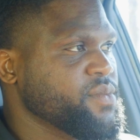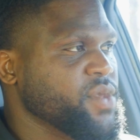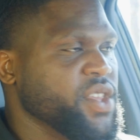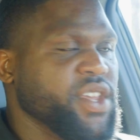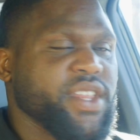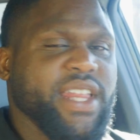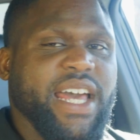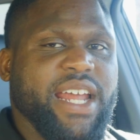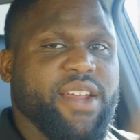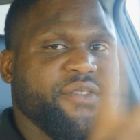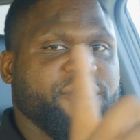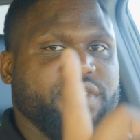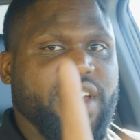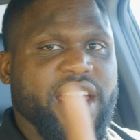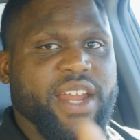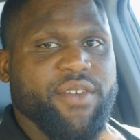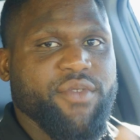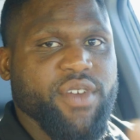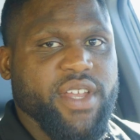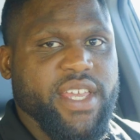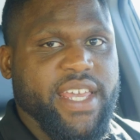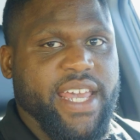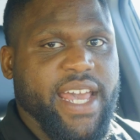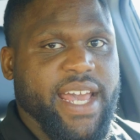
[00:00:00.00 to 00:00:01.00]
You're not a
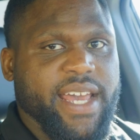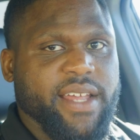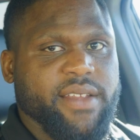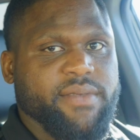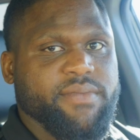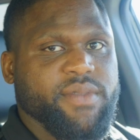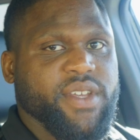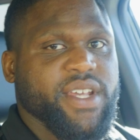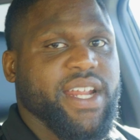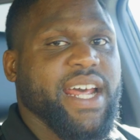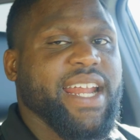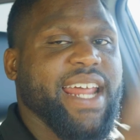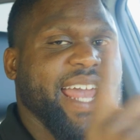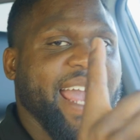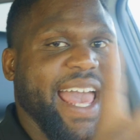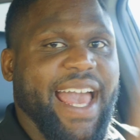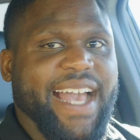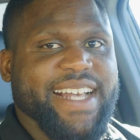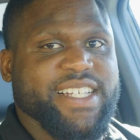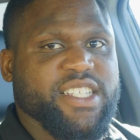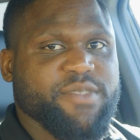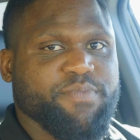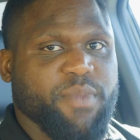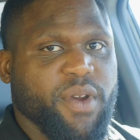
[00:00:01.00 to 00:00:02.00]
veteran yet. You're not an
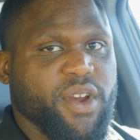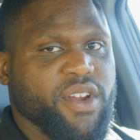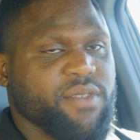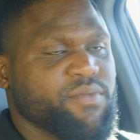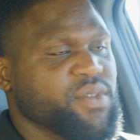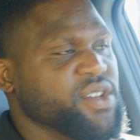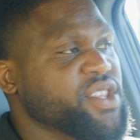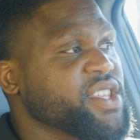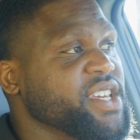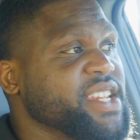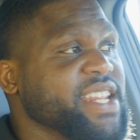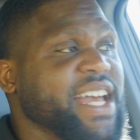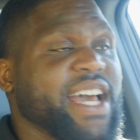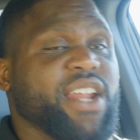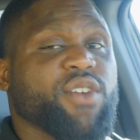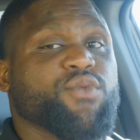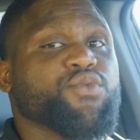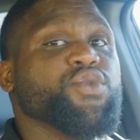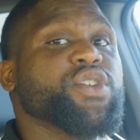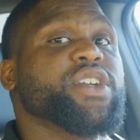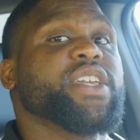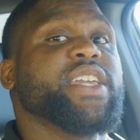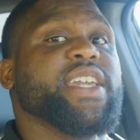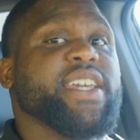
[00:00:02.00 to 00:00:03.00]
expert, but you're not a
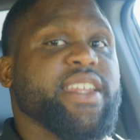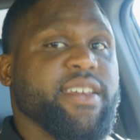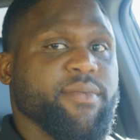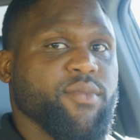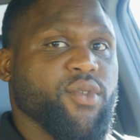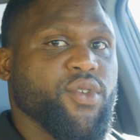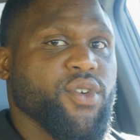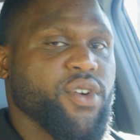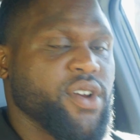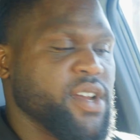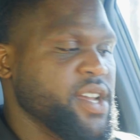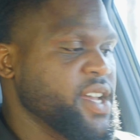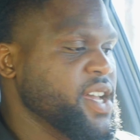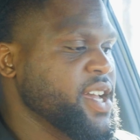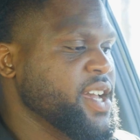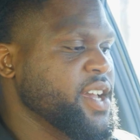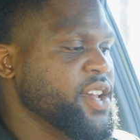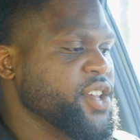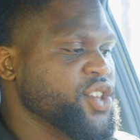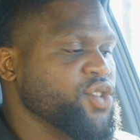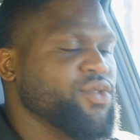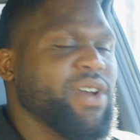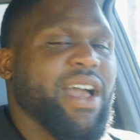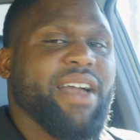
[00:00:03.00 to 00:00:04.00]
rookie anymore.
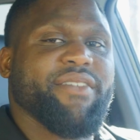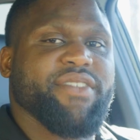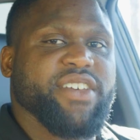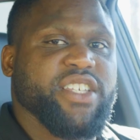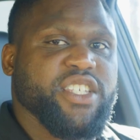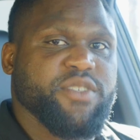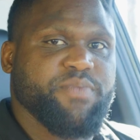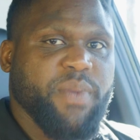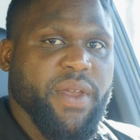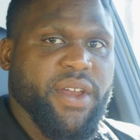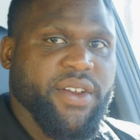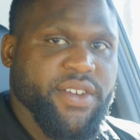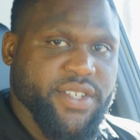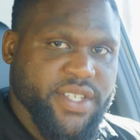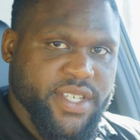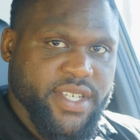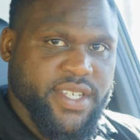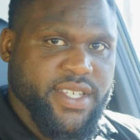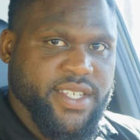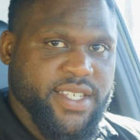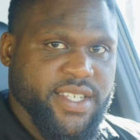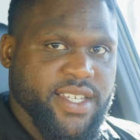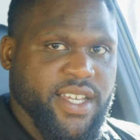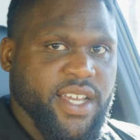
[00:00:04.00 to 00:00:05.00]
You have
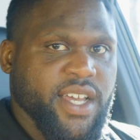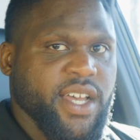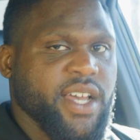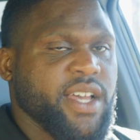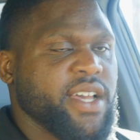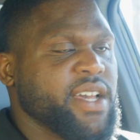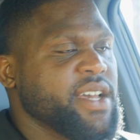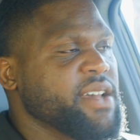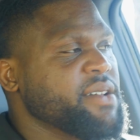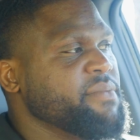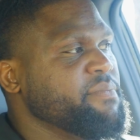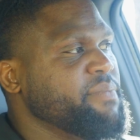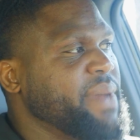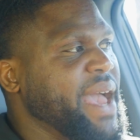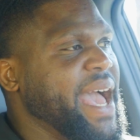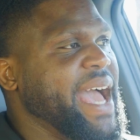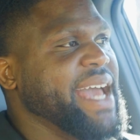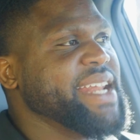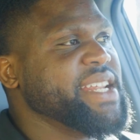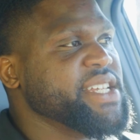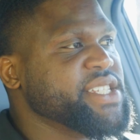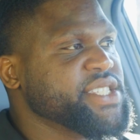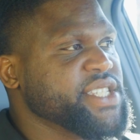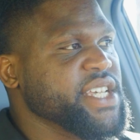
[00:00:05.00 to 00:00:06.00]
experiences.
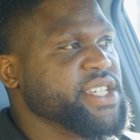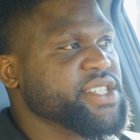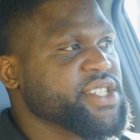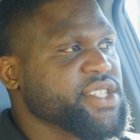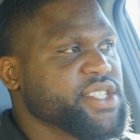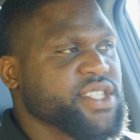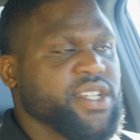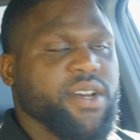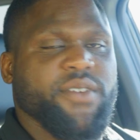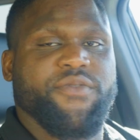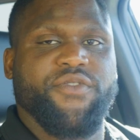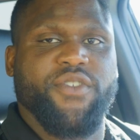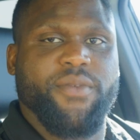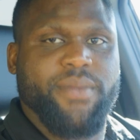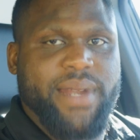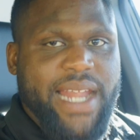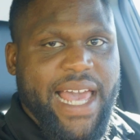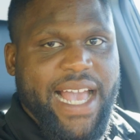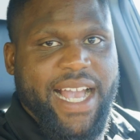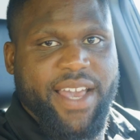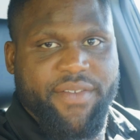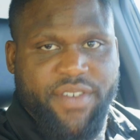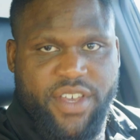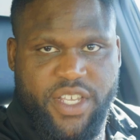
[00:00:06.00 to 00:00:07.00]
Bad decisions come from
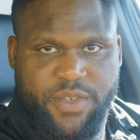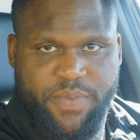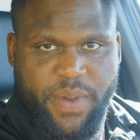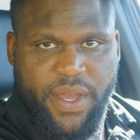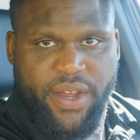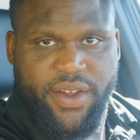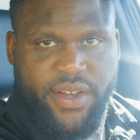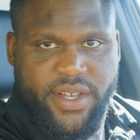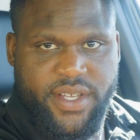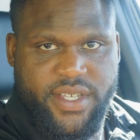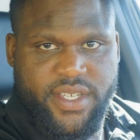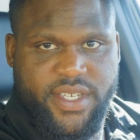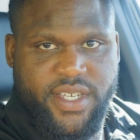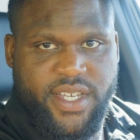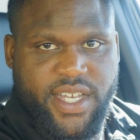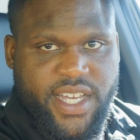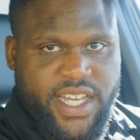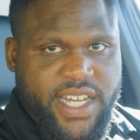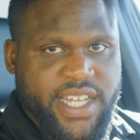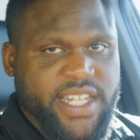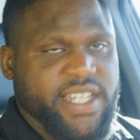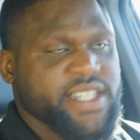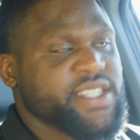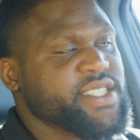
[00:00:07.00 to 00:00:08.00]
lack of experience.
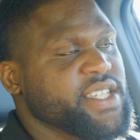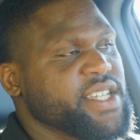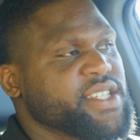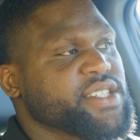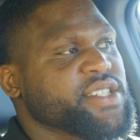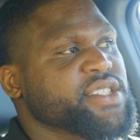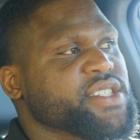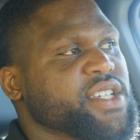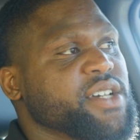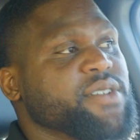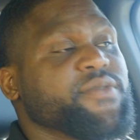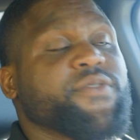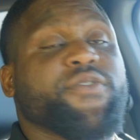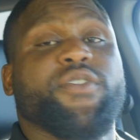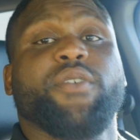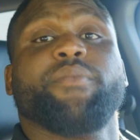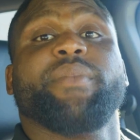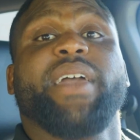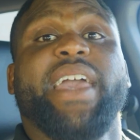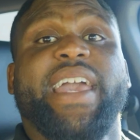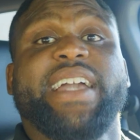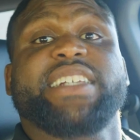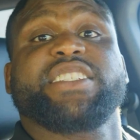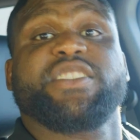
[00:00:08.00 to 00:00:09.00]
Good decisions come
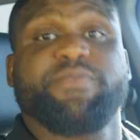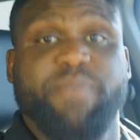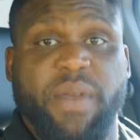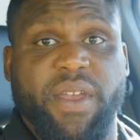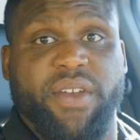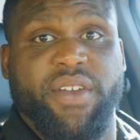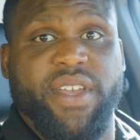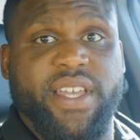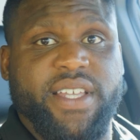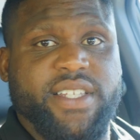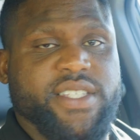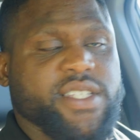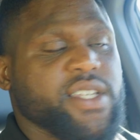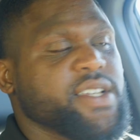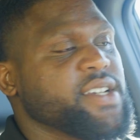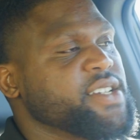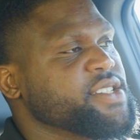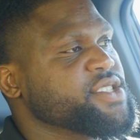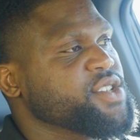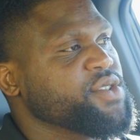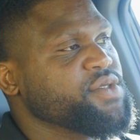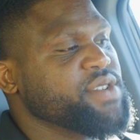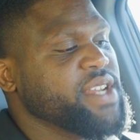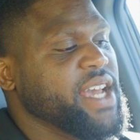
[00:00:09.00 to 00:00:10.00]
from experience.
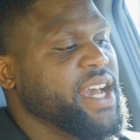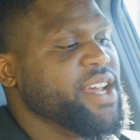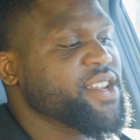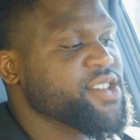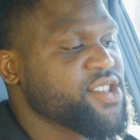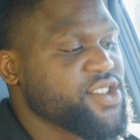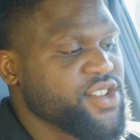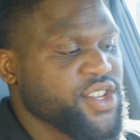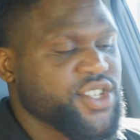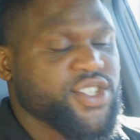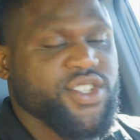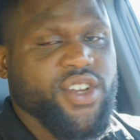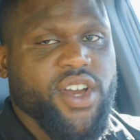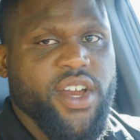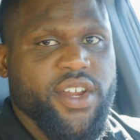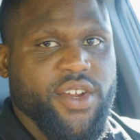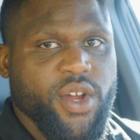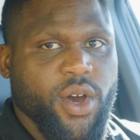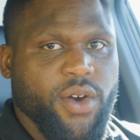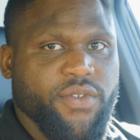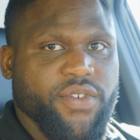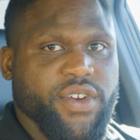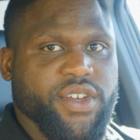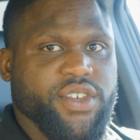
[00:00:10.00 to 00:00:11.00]
So now that you're starting
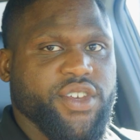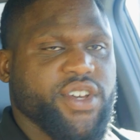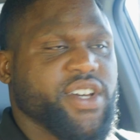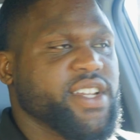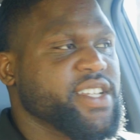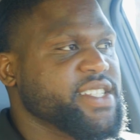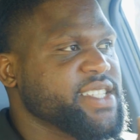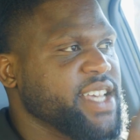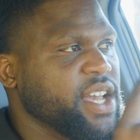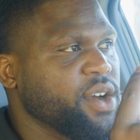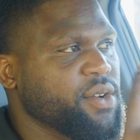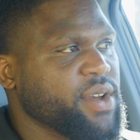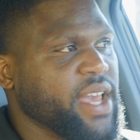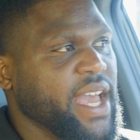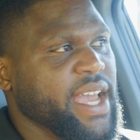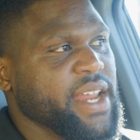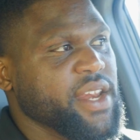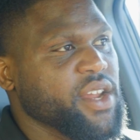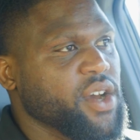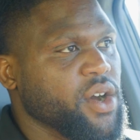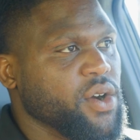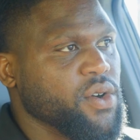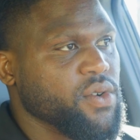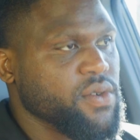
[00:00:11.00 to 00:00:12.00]
over, you're going to say, okay,
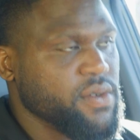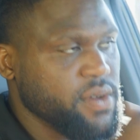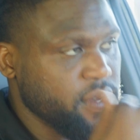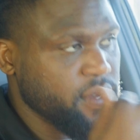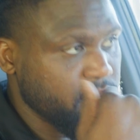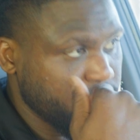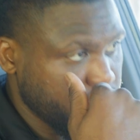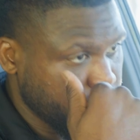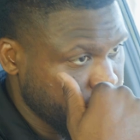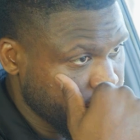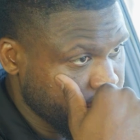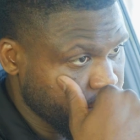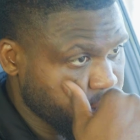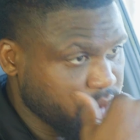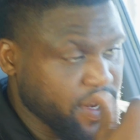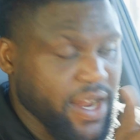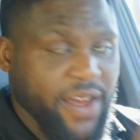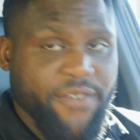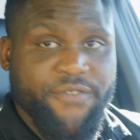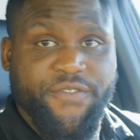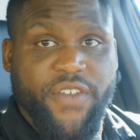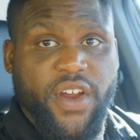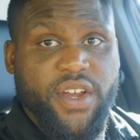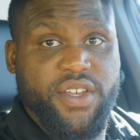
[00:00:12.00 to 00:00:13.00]
no. When I
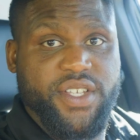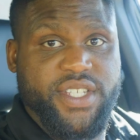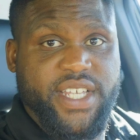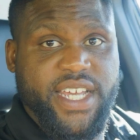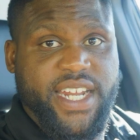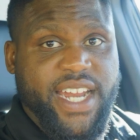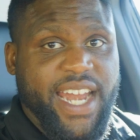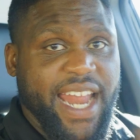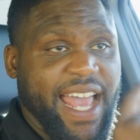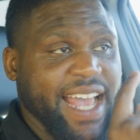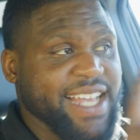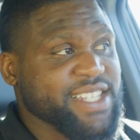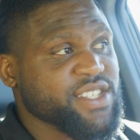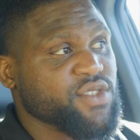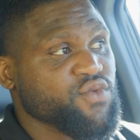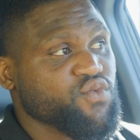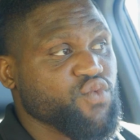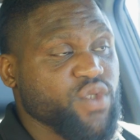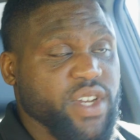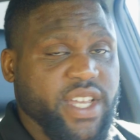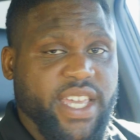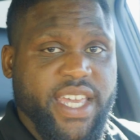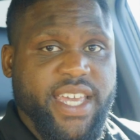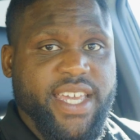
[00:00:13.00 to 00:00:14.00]
first did it as a
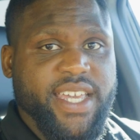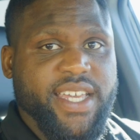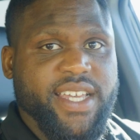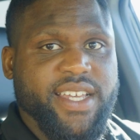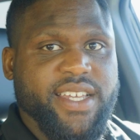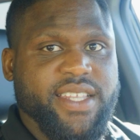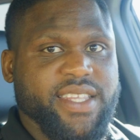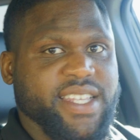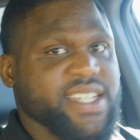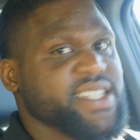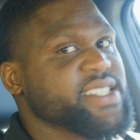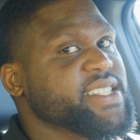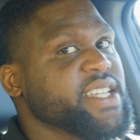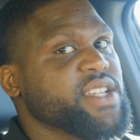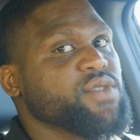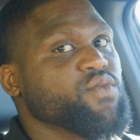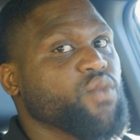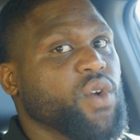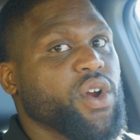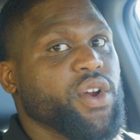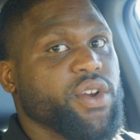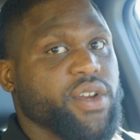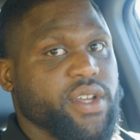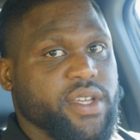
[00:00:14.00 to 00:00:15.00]
rookie, this didn't
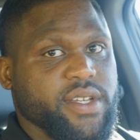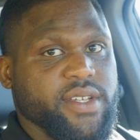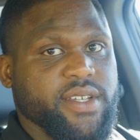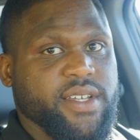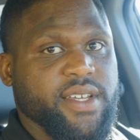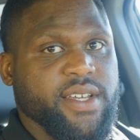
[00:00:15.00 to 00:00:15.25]
work.